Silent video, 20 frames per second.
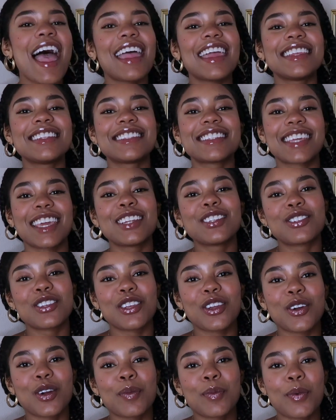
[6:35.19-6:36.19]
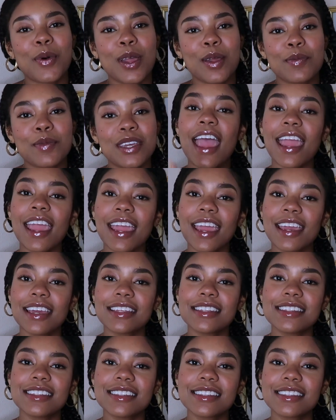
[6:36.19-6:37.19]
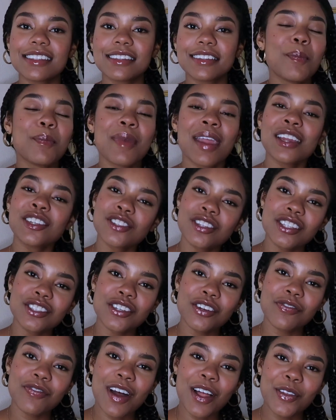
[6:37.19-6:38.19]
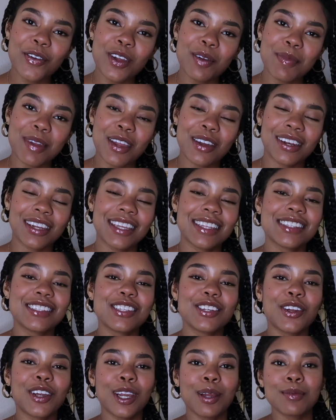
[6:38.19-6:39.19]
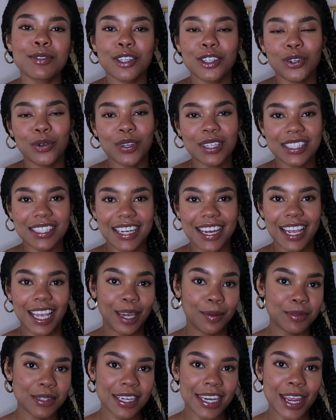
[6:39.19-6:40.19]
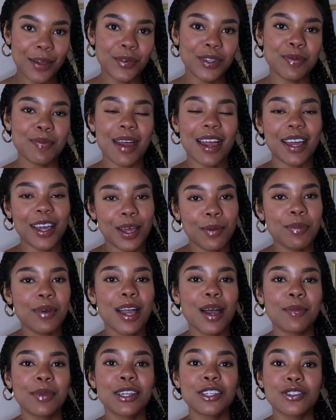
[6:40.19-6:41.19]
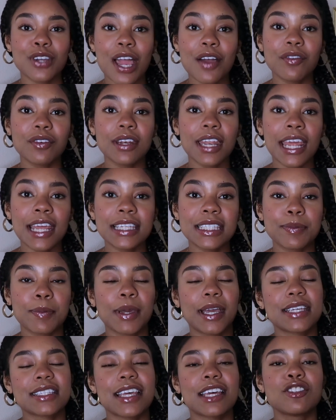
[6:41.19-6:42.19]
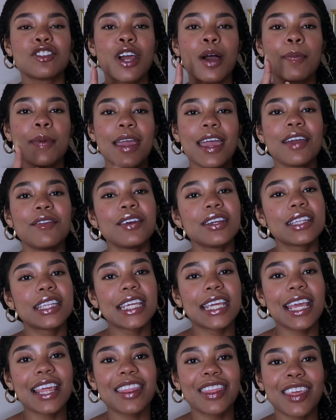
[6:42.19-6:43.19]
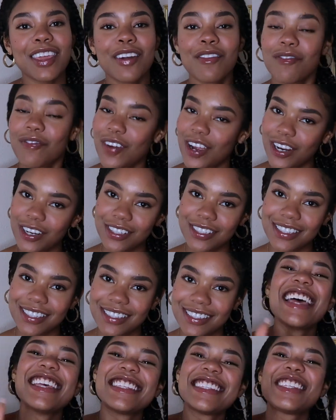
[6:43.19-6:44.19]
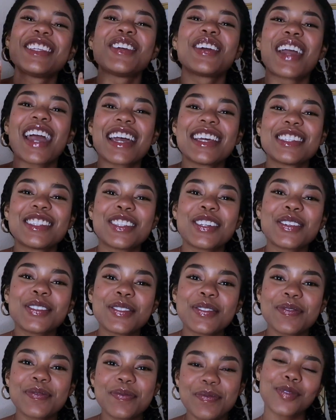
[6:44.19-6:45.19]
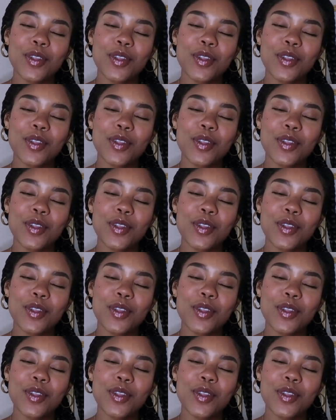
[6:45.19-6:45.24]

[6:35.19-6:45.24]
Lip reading: and schedule your appointment. And make sure that you're following me on Instagram so you can stay up to date with my upcoming travel dates, because I drop everything there first. See you guys soon.